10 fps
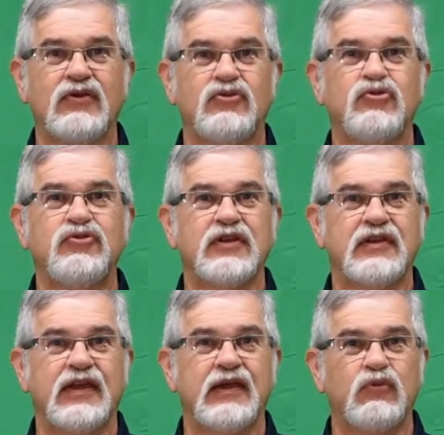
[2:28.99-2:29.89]
using a
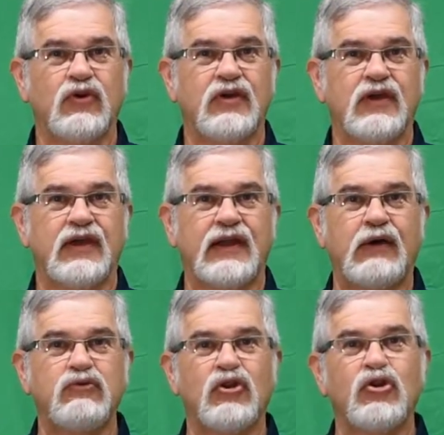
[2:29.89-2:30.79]
camera, and
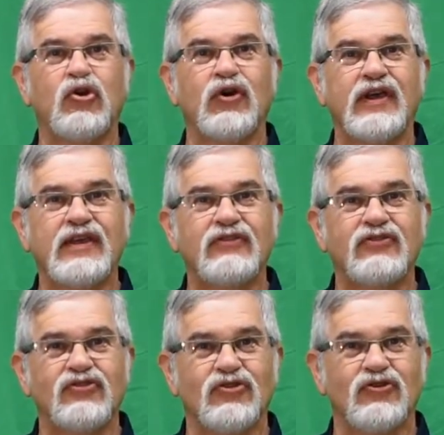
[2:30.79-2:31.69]
I was a little
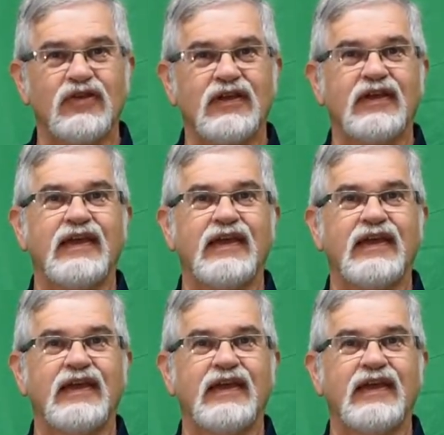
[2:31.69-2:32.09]
insert